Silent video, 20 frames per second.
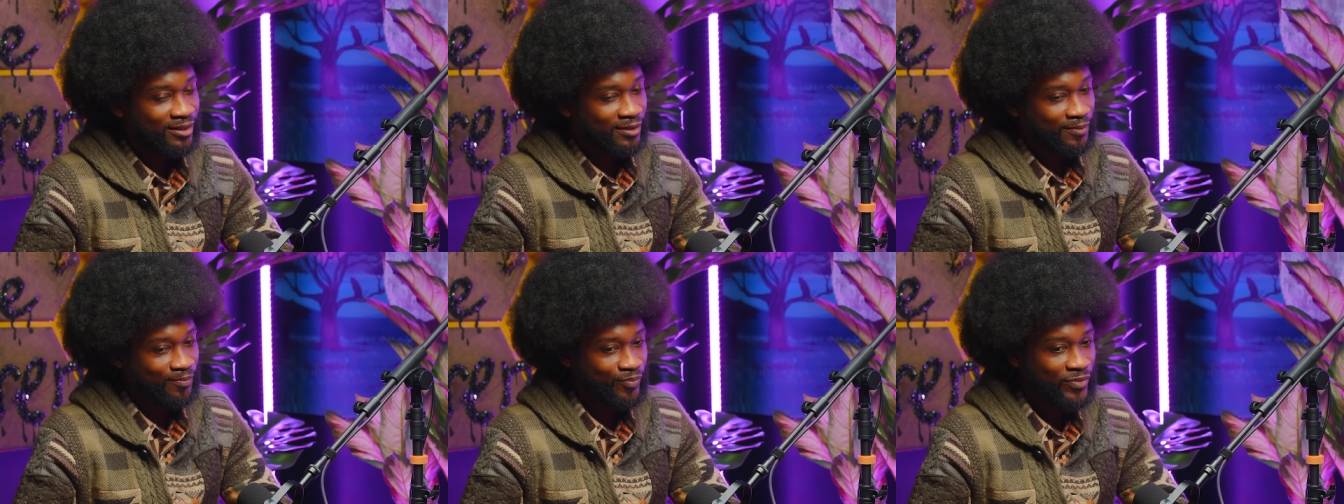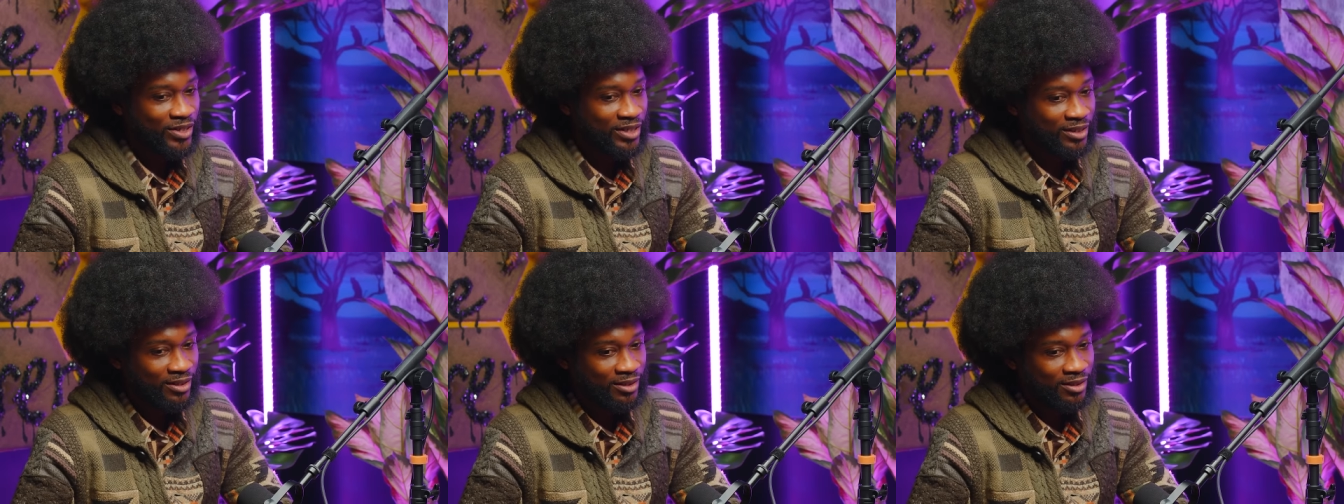
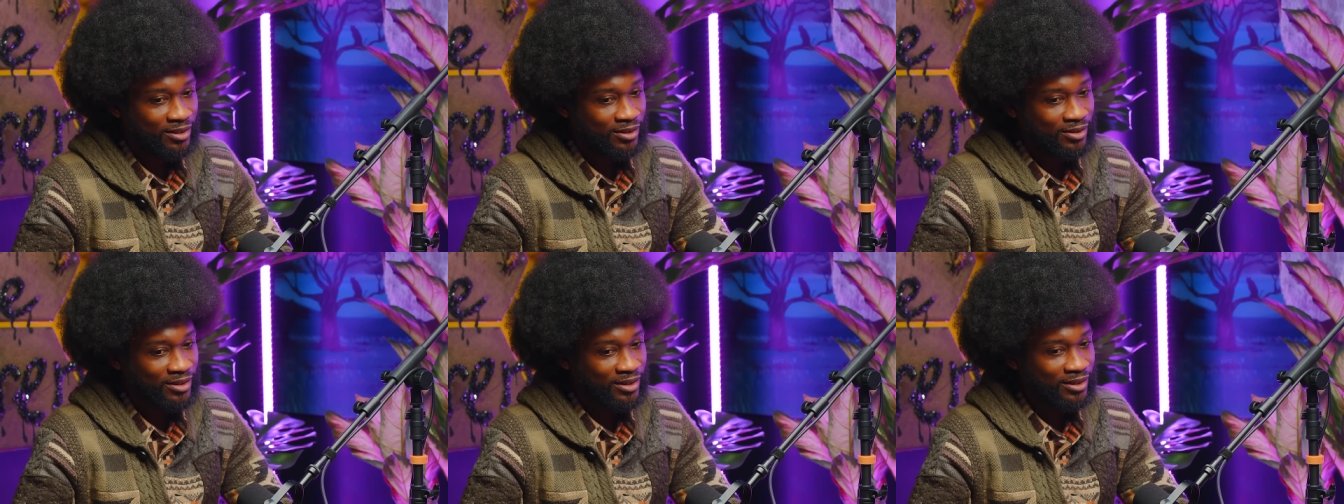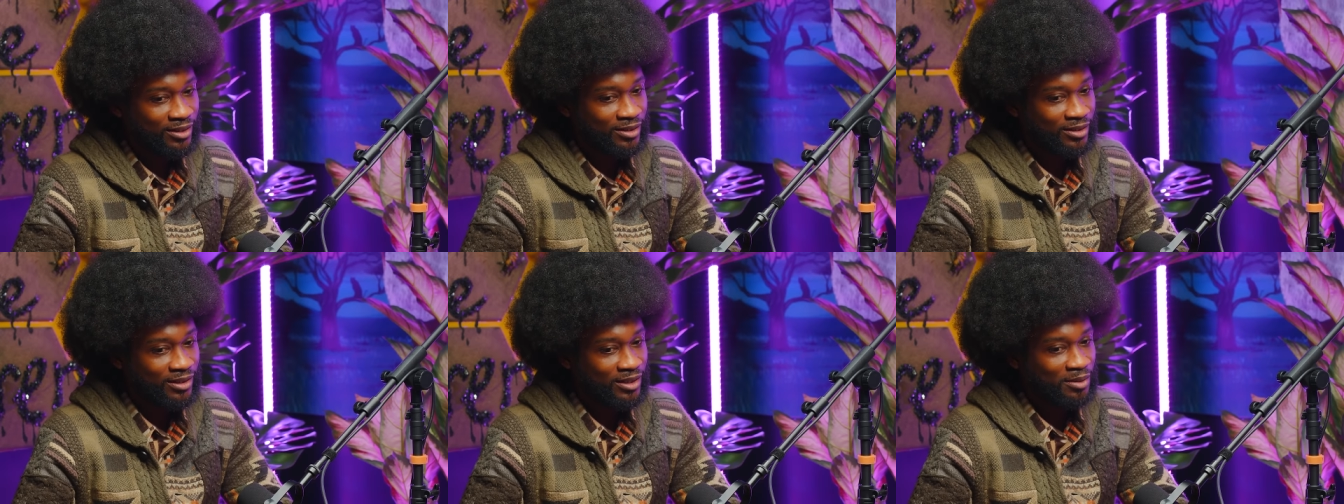
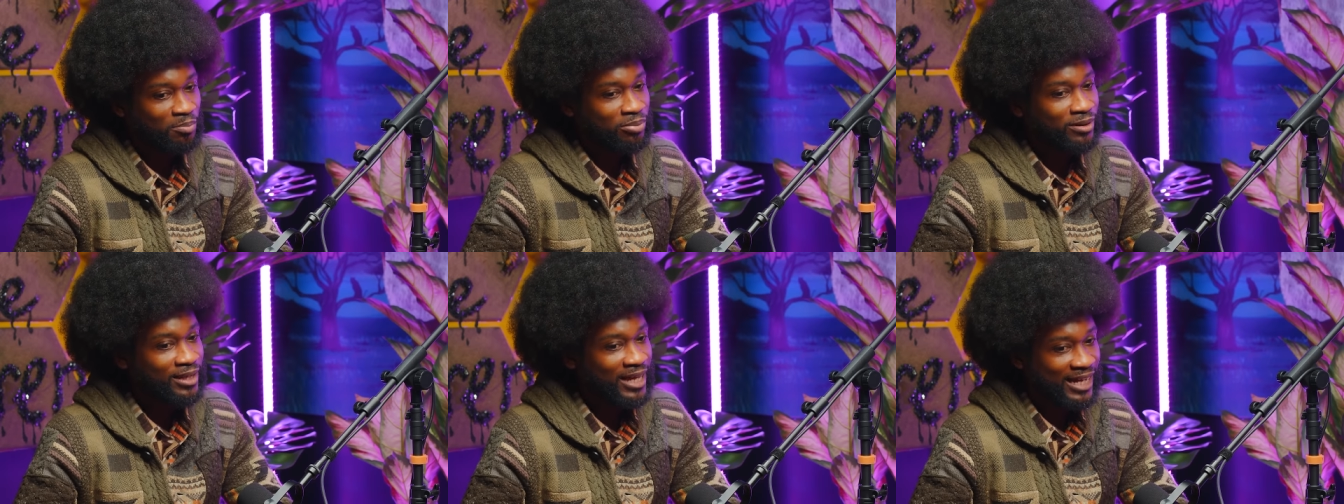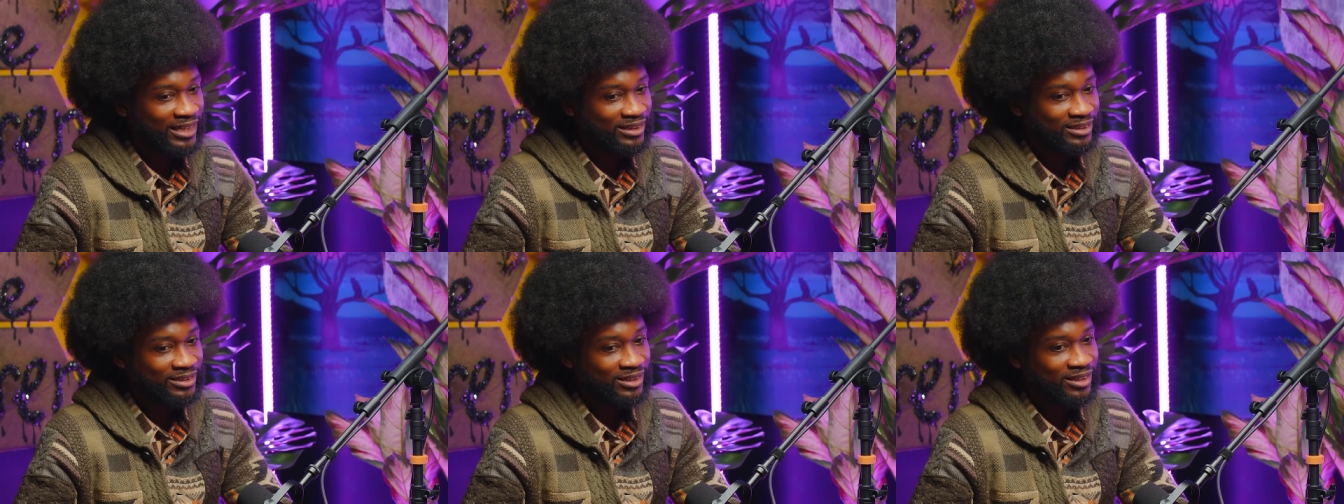the
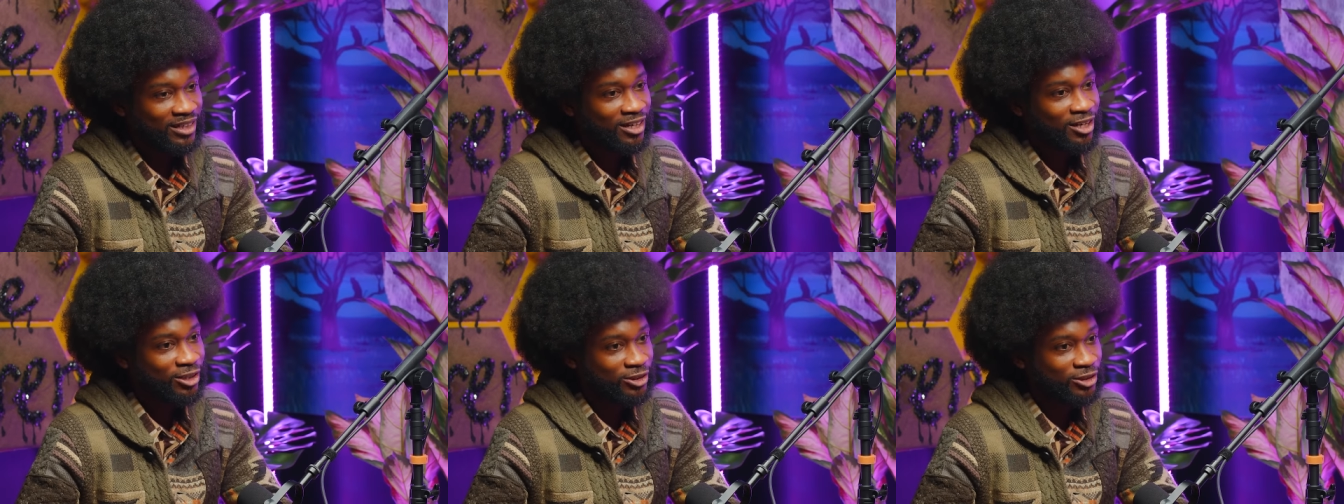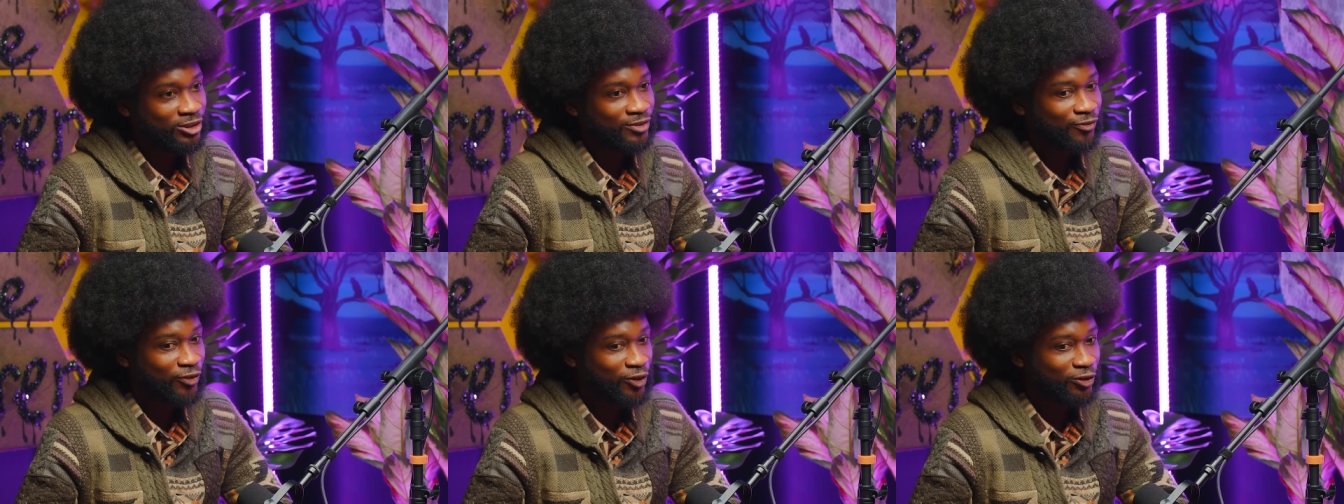plastic
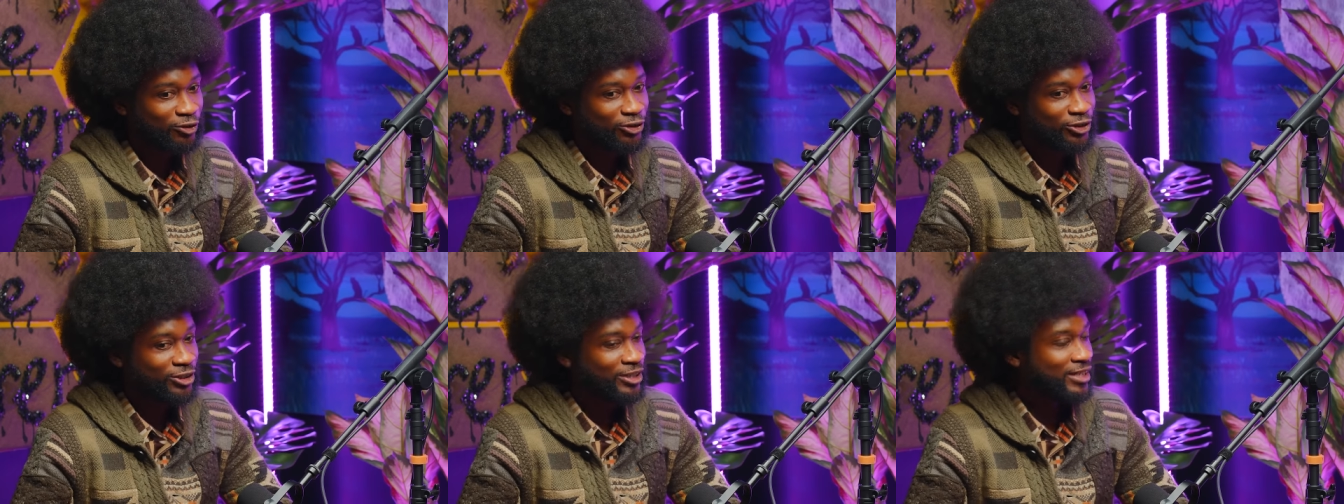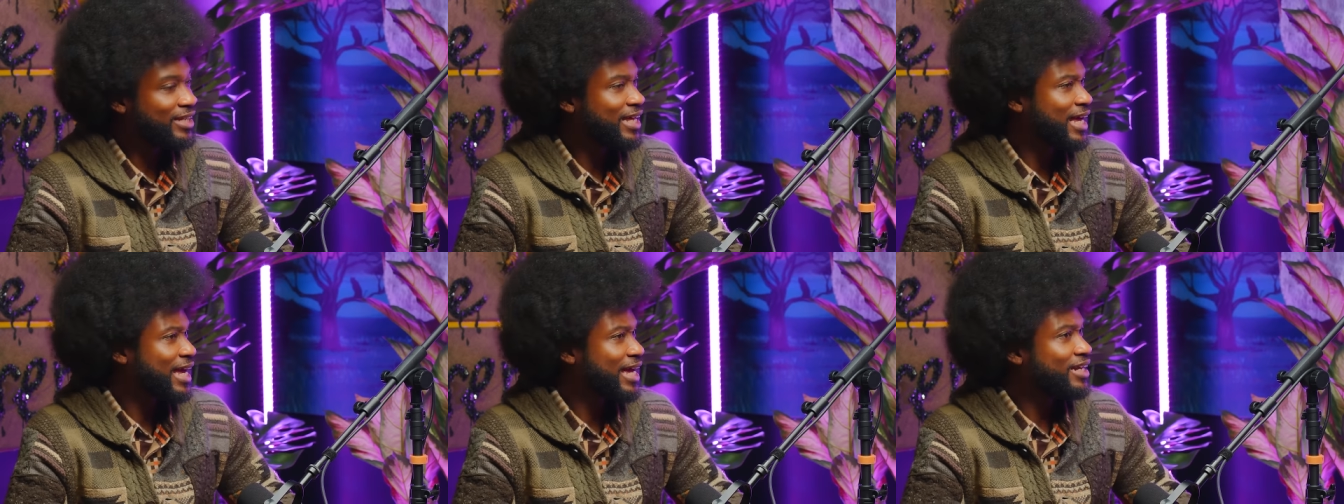husk version of
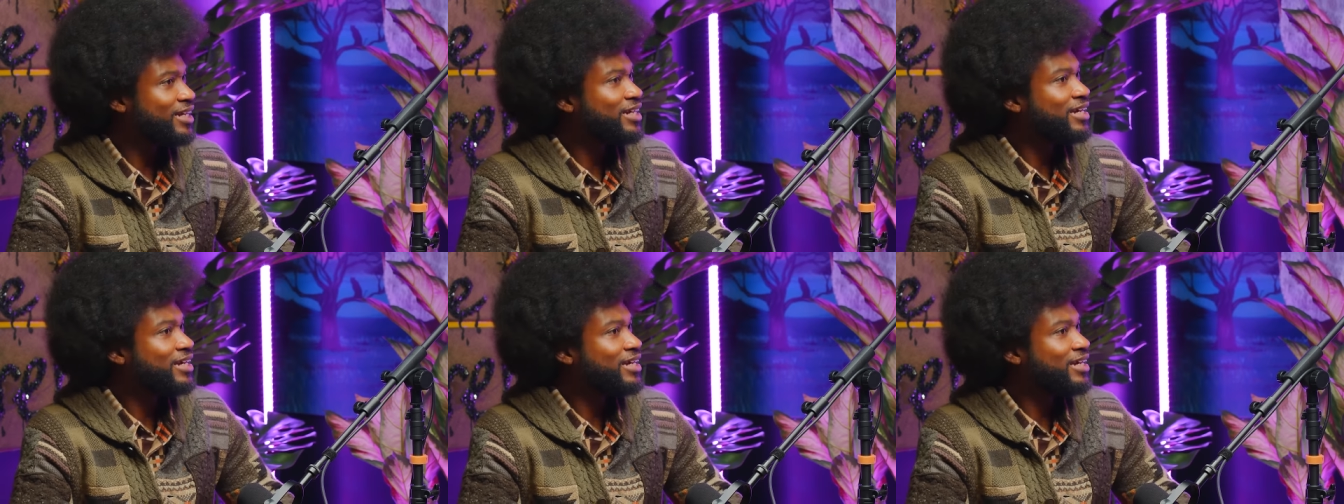that